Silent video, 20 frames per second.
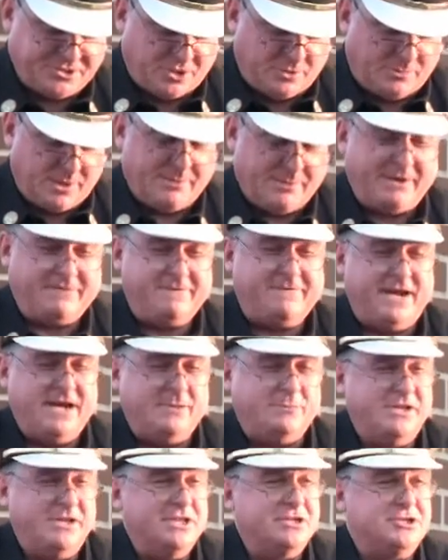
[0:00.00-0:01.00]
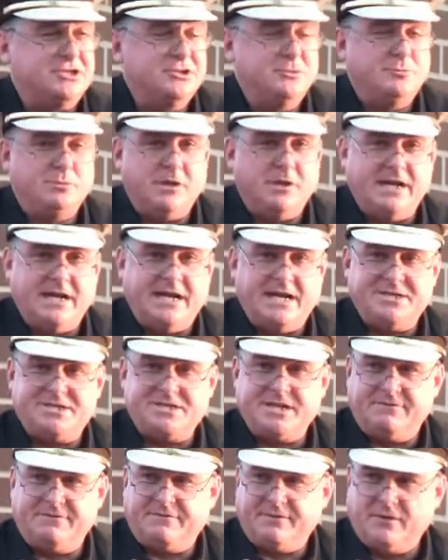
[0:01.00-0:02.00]
told by my family that two
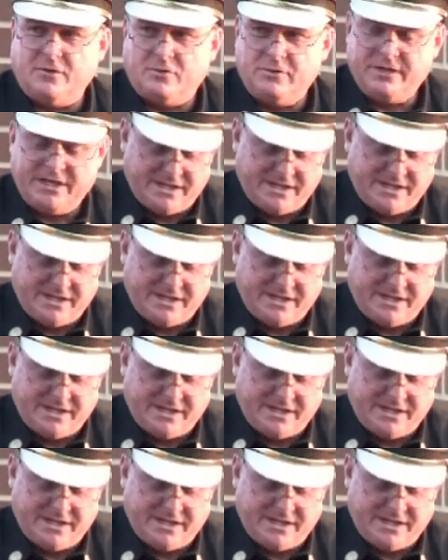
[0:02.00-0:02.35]
planes had flown